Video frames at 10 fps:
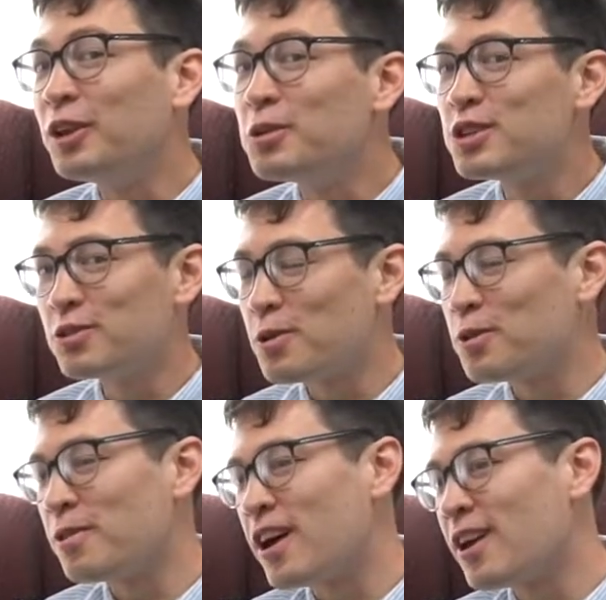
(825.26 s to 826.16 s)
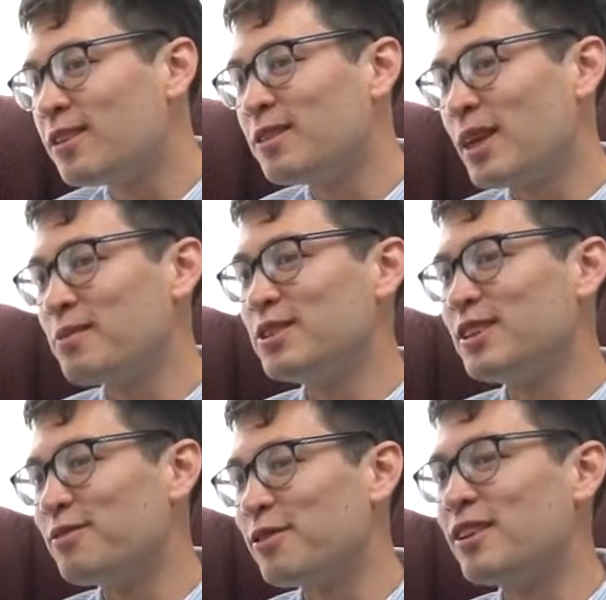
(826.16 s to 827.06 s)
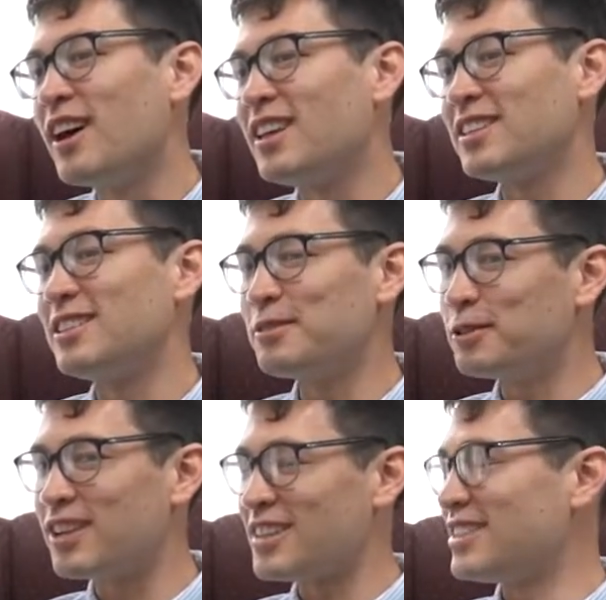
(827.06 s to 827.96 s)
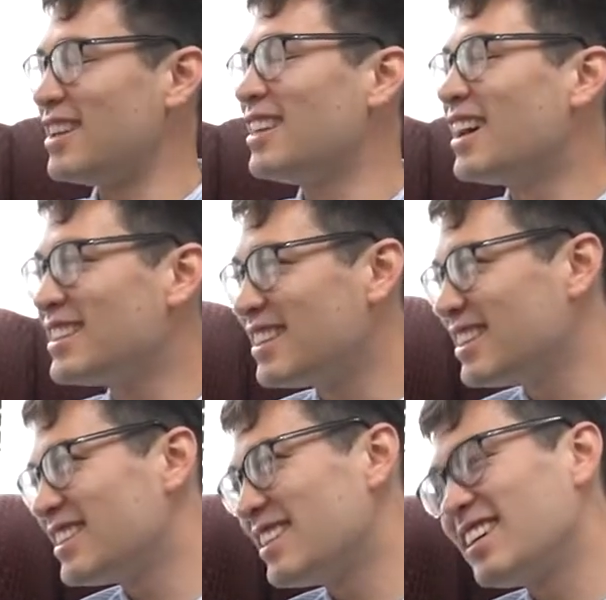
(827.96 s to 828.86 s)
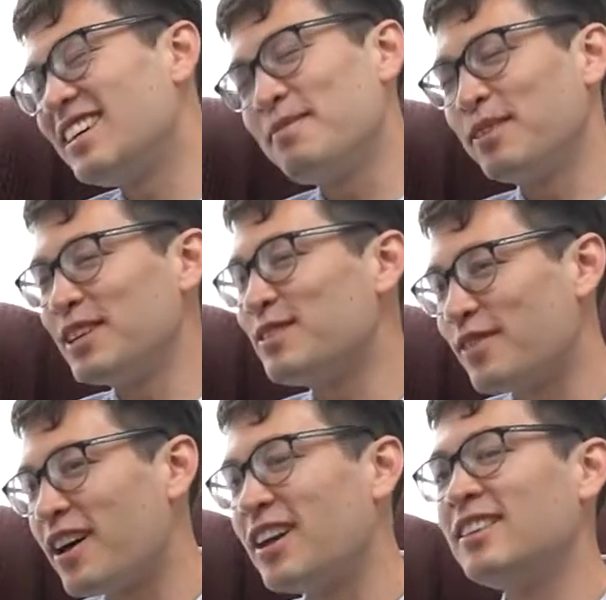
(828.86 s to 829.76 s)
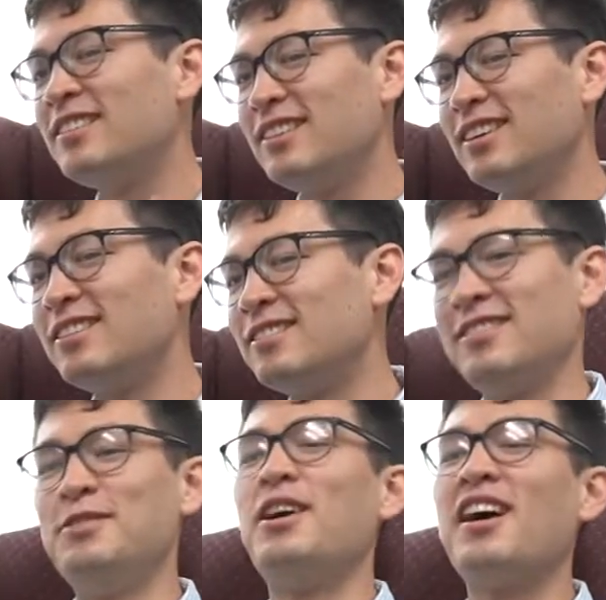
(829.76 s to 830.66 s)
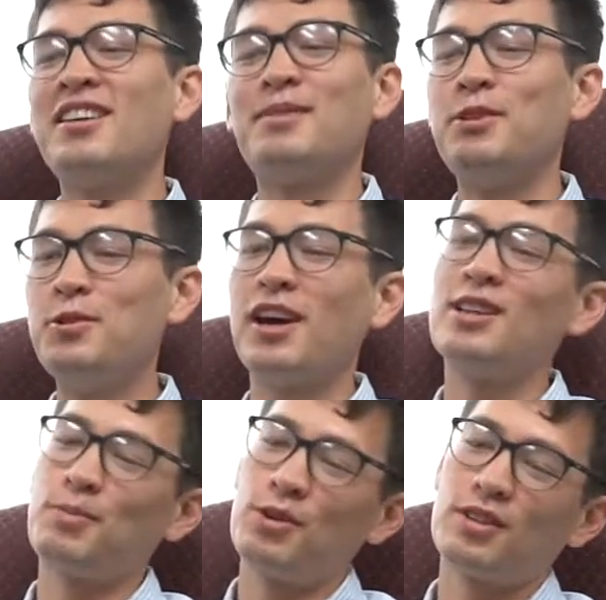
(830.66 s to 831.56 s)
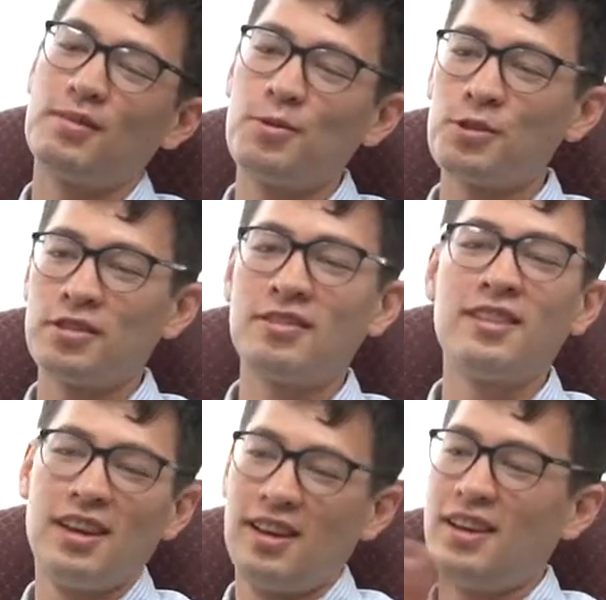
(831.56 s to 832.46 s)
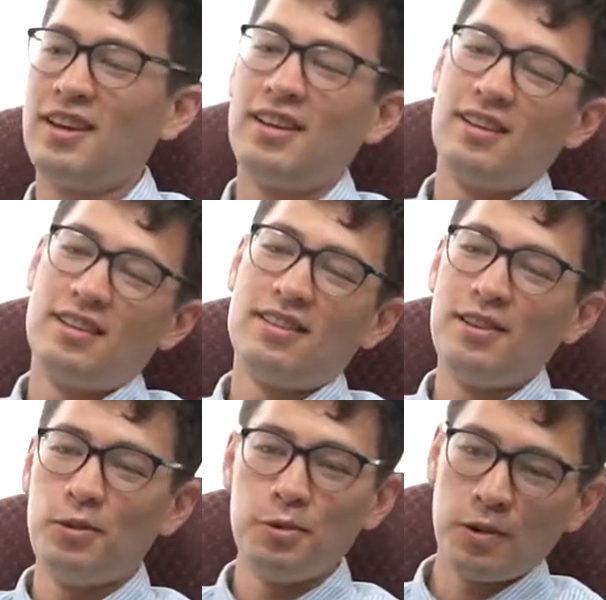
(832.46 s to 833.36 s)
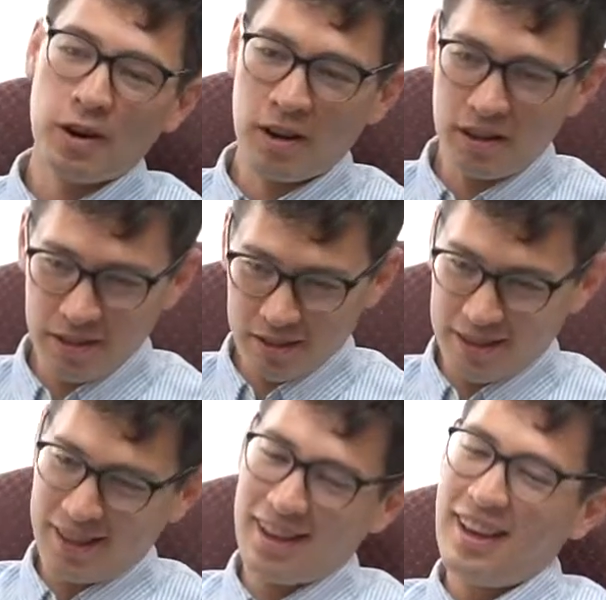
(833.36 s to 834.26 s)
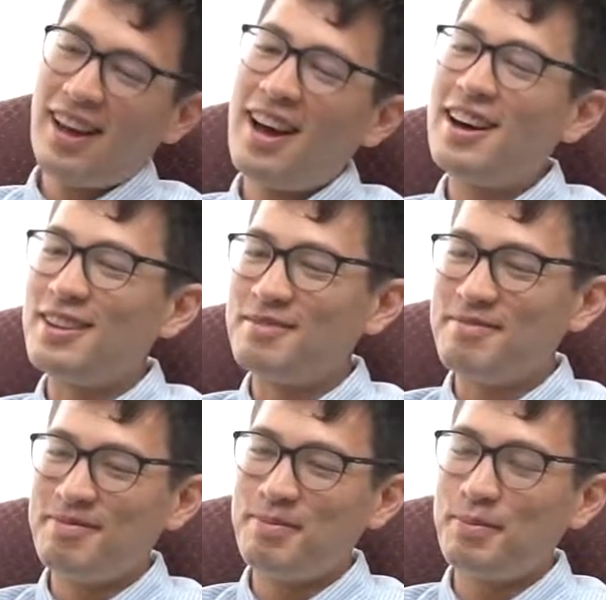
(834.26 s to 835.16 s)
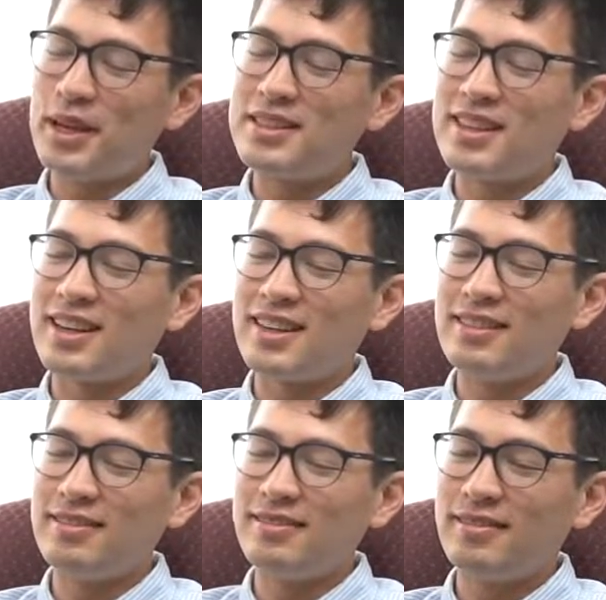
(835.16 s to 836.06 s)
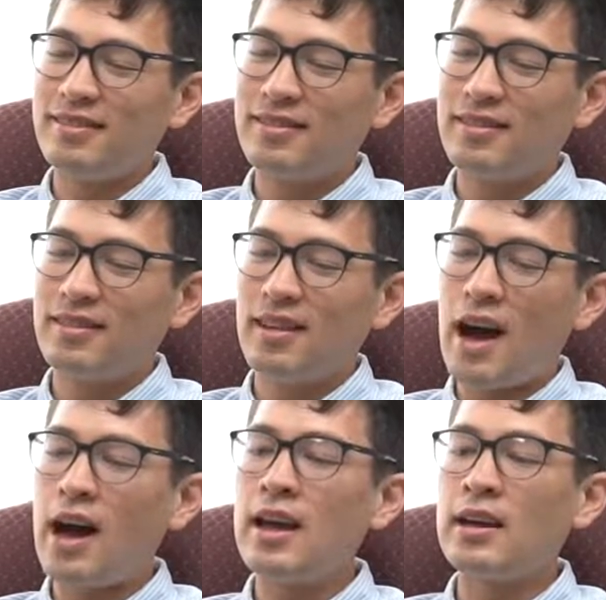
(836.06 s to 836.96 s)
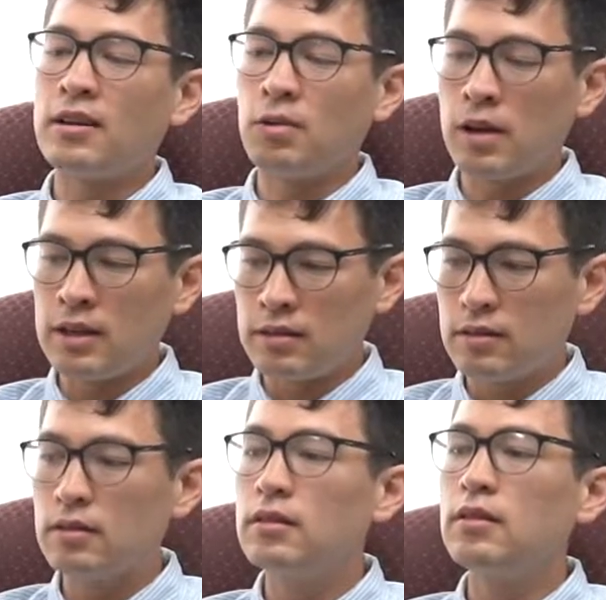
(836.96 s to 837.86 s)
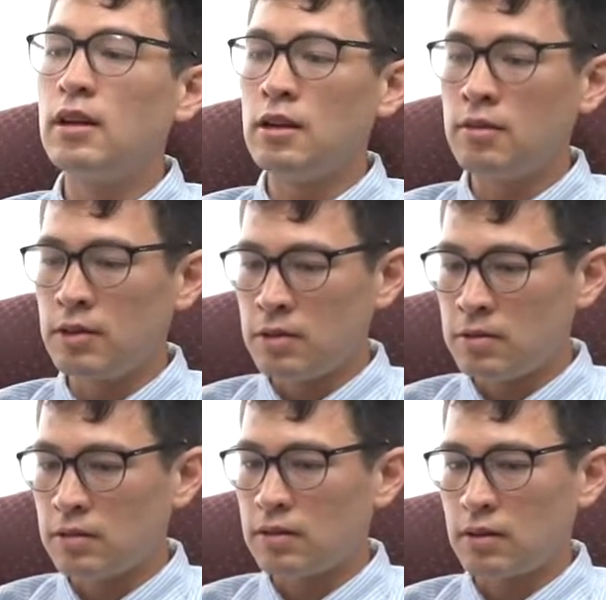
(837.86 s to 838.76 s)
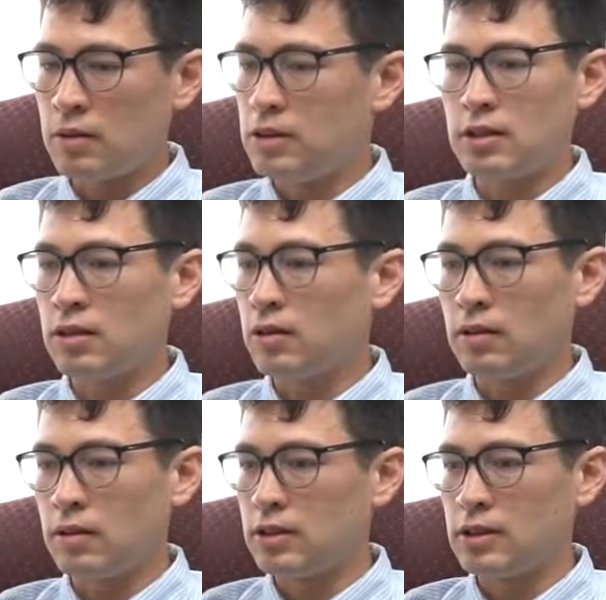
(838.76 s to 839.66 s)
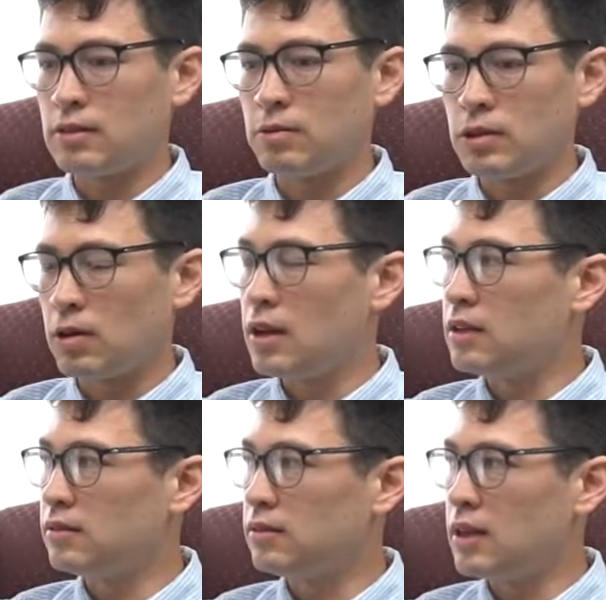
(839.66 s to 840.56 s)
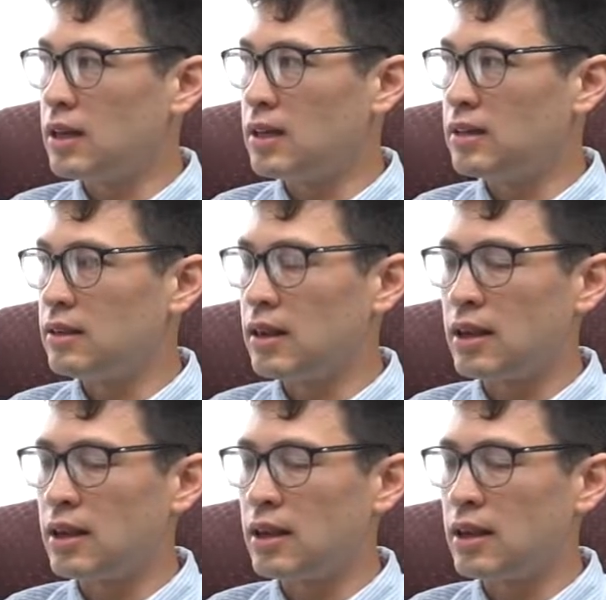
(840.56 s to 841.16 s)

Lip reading: was thrown around. That was different. I still will not say that to this day, but it's fine. You guys, I'm a you guys person more than you all. But I had a great interview. It just was great. And